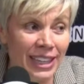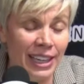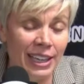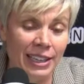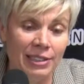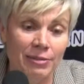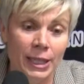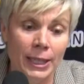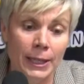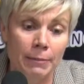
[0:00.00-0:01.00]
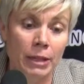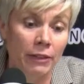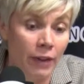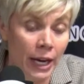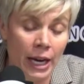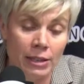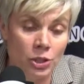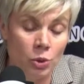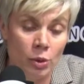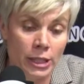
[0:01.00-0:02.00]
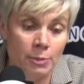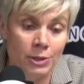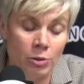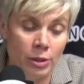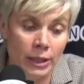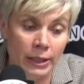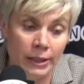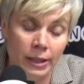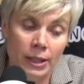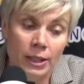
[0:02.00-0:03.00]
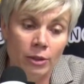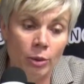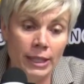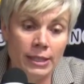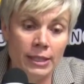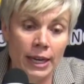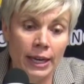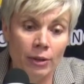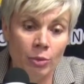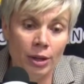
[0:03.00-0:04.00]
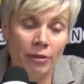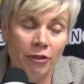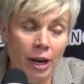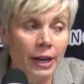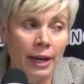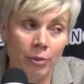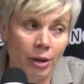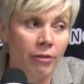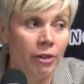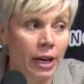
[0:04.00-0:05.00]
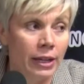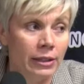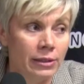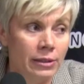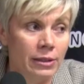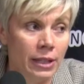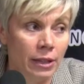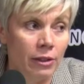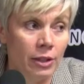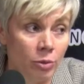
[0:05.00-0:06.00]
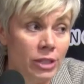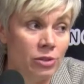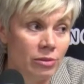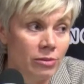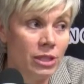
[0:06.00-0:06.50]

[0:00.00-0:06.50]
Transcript: And if I had a choice between winning today and winning on Friday, I'd win on Friday in the regional.